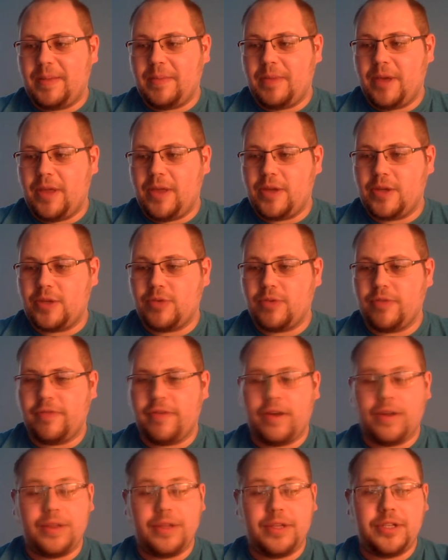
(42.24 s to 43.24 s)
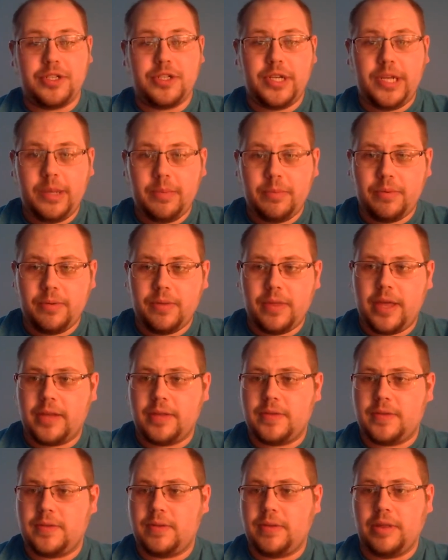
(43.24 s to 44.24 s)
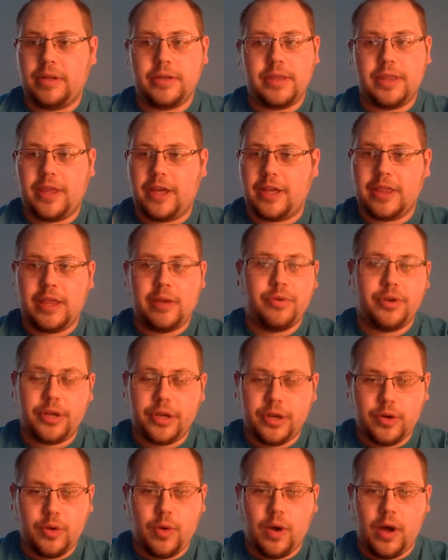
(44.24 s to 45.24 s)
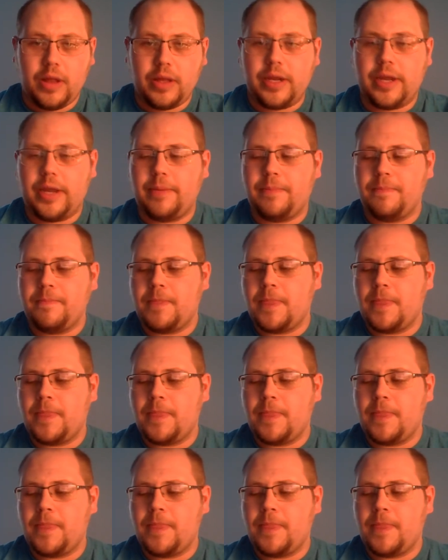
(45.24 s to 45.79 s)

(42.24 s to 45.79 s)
Others were fairly cheap that looked like they were good quality.